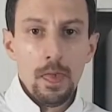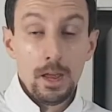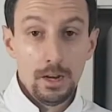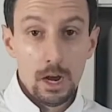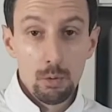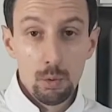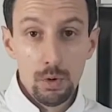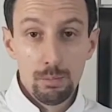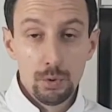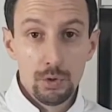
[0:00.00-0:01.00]
And now we
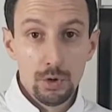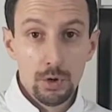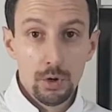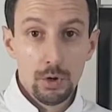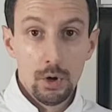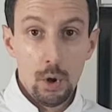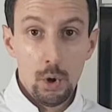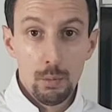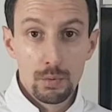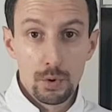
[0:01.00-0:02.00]
will put the
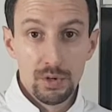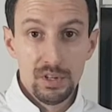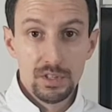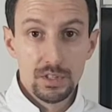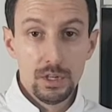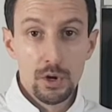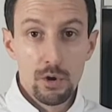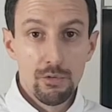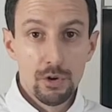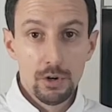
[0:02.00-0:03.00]
brownies in the
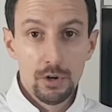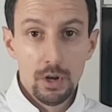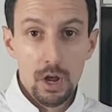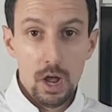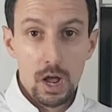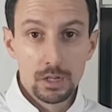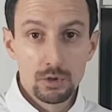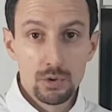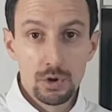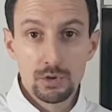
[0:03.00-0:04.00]
oven at
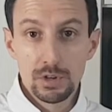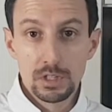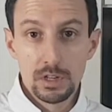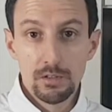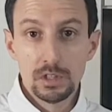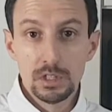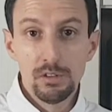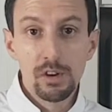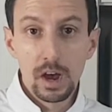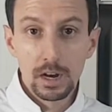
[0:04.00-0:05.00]
370
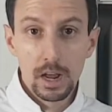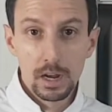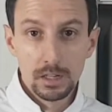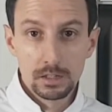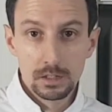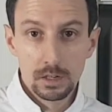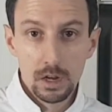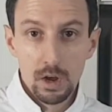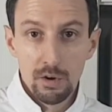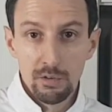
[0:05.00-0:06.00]
Fahrenheit
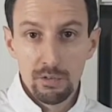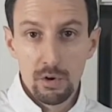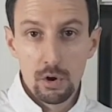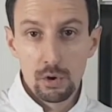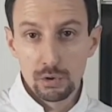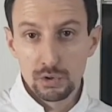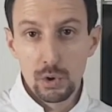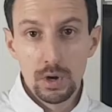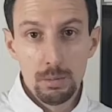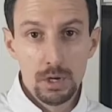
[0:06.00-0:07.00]
for
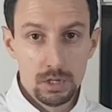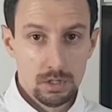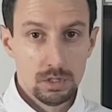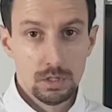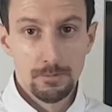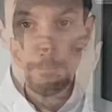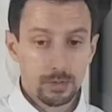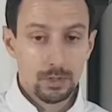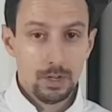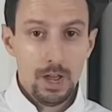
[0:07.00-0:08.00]
30 minutes.
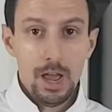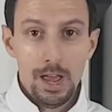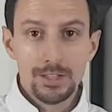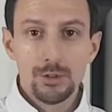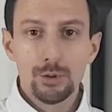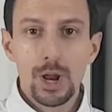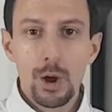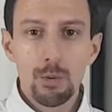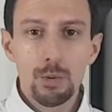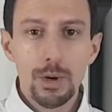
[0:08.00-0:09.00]
And so
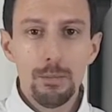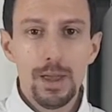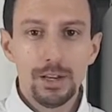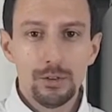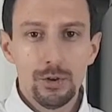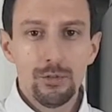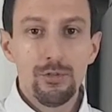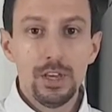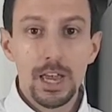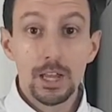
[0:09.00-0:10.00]
now we will make the
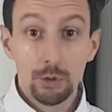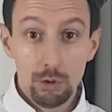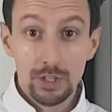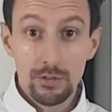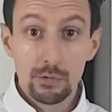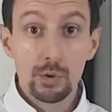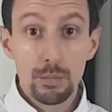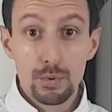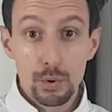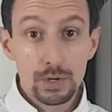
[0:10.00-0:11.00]
vegan gluten-free
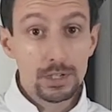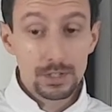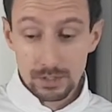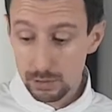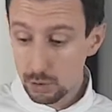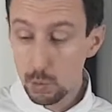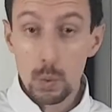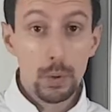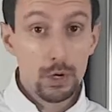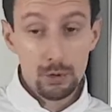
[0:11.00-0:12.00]
brownies. So
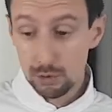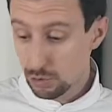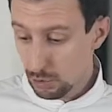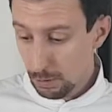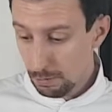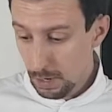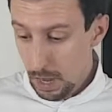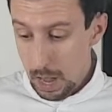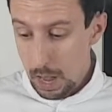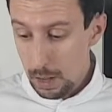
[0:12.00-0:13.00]
we will use some
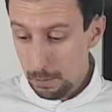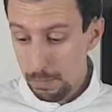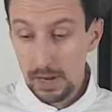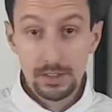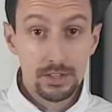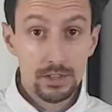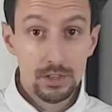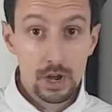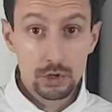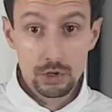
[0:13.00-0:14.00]
melted
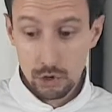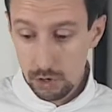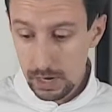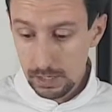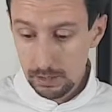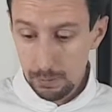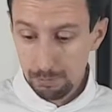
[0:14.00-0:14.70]
dark chocolate,